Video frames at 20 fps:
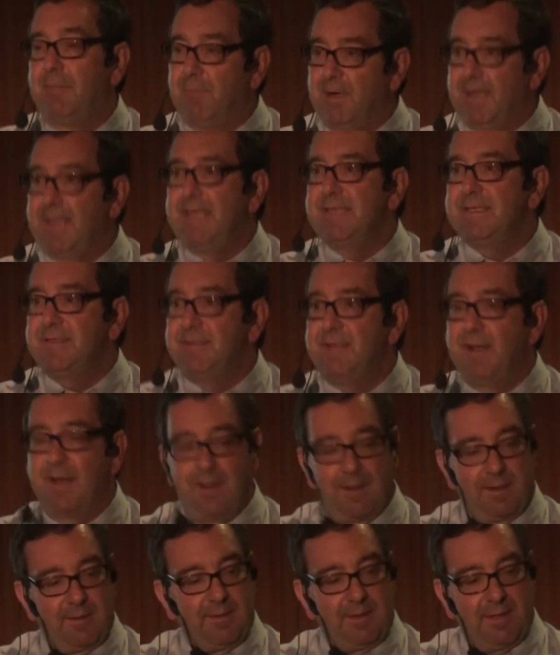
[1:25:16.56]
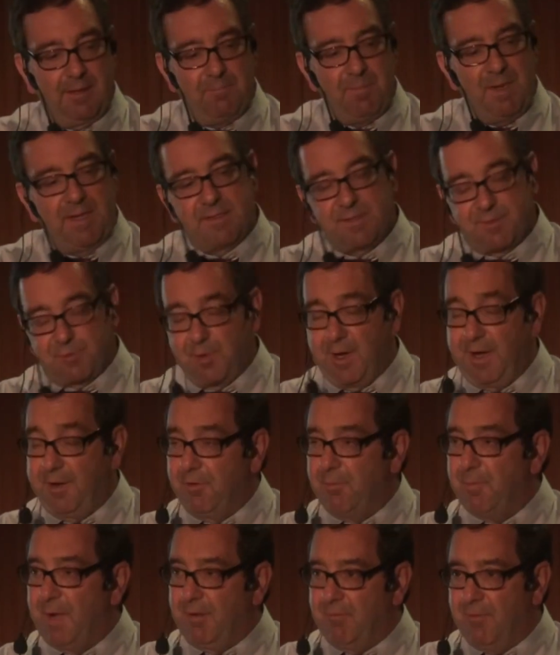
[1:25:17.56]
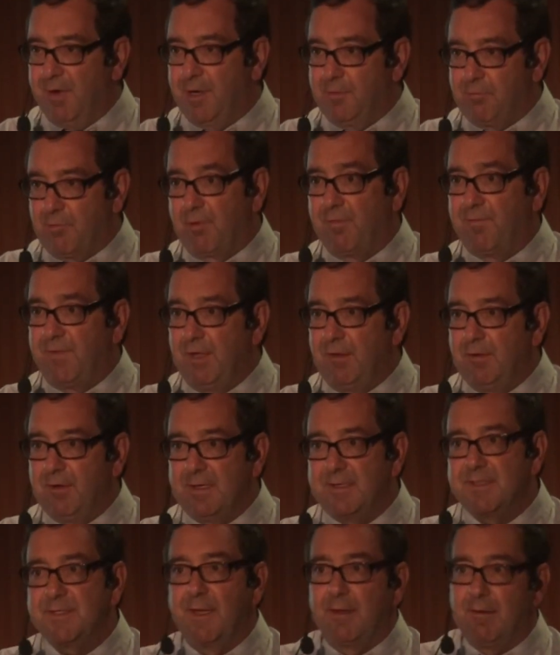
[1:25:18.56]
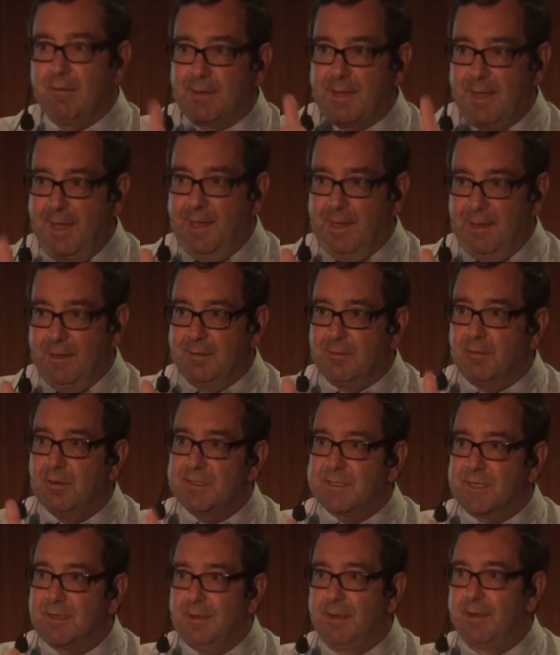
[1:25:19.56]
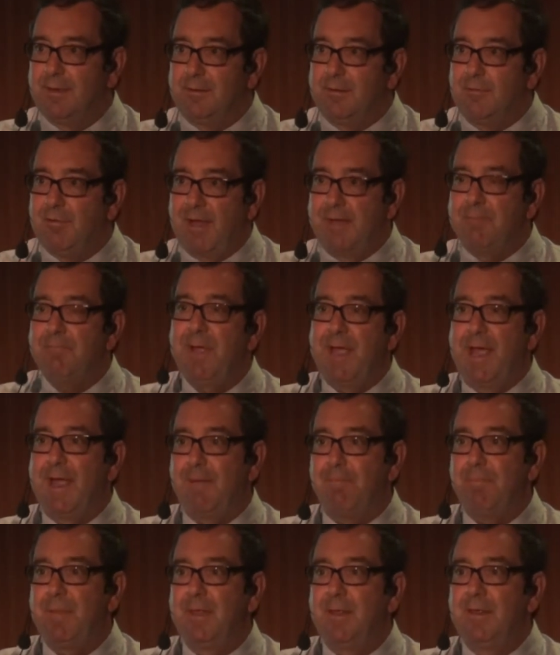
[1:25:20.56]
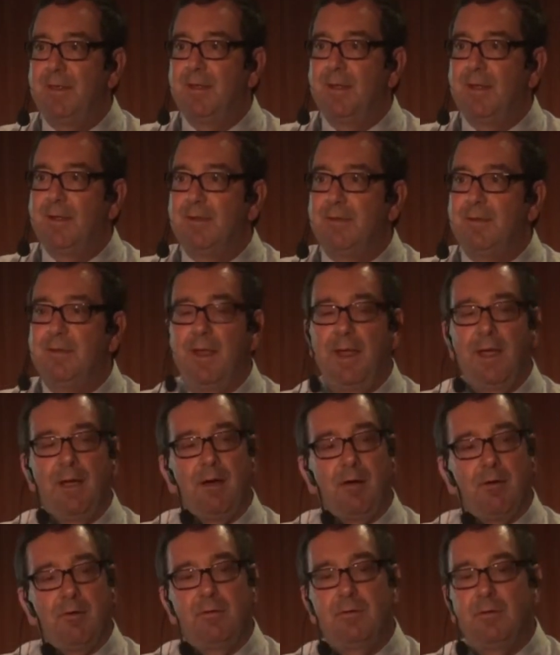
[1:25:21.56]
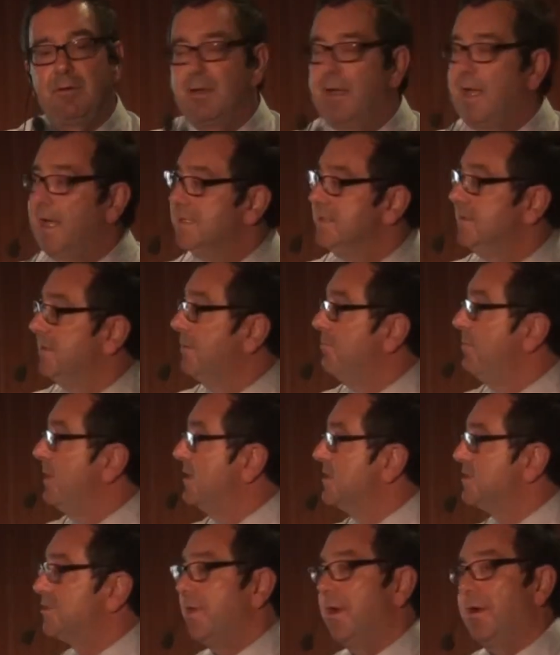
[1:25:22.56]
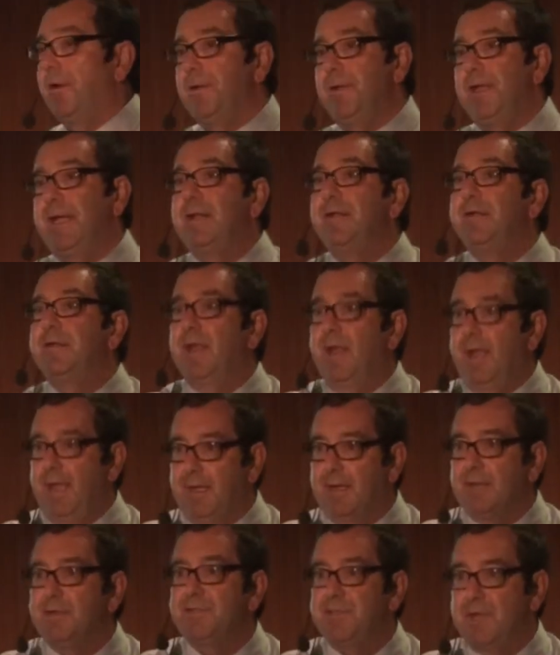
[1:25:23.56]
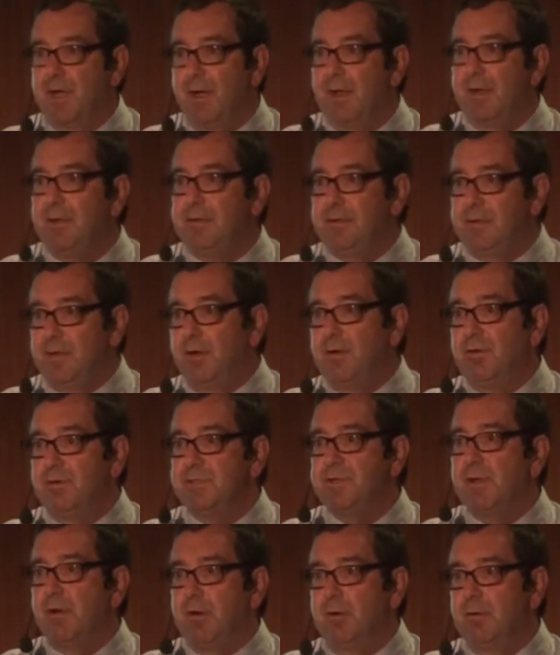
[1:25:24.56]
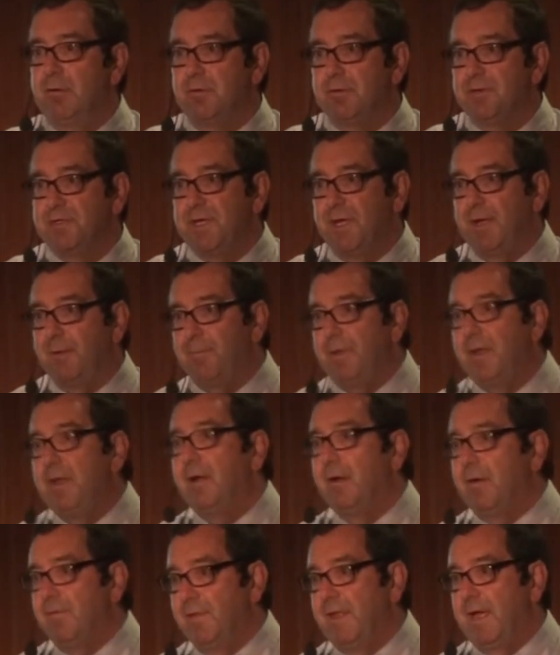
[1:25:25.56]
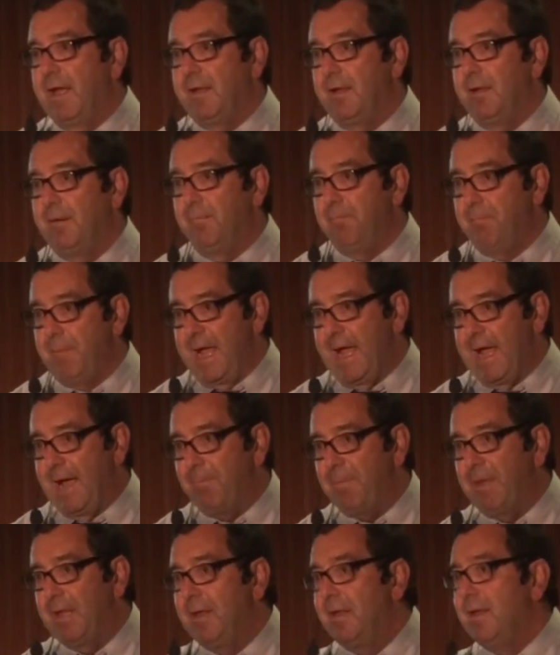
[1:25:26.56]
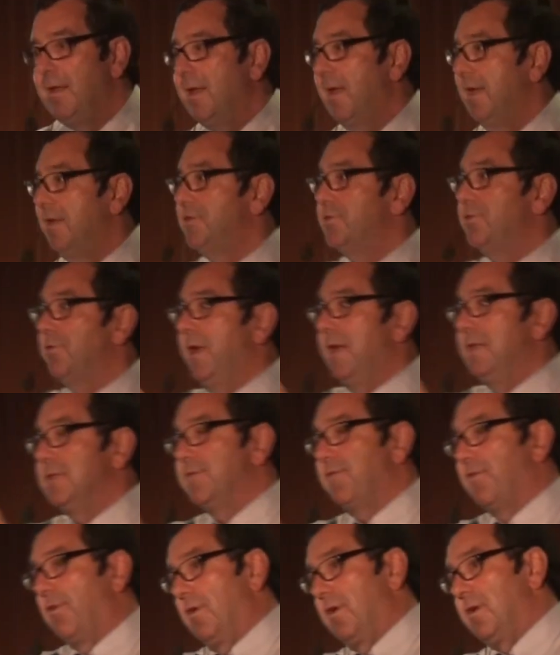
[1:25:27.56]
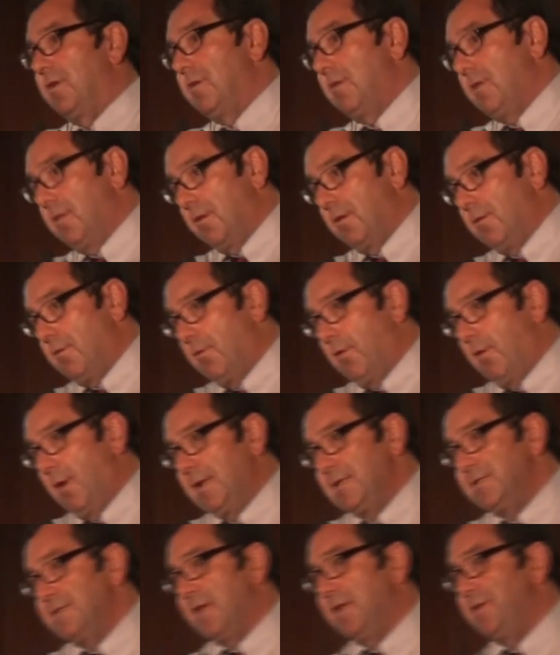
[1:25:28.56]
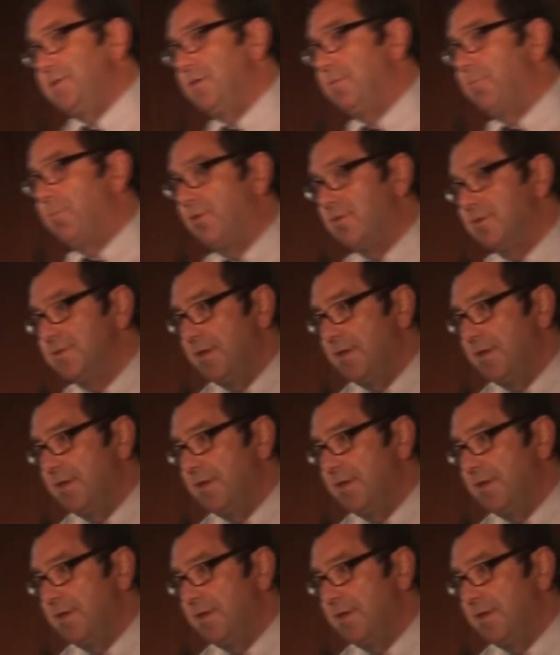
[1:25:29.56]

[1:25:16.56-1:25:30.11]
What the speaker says: and when he's done, the administrator might want to review it and say, okay, looks good, great map. Now, as an administrator, you can take John Doe's ownership of that map and transfer it to the organization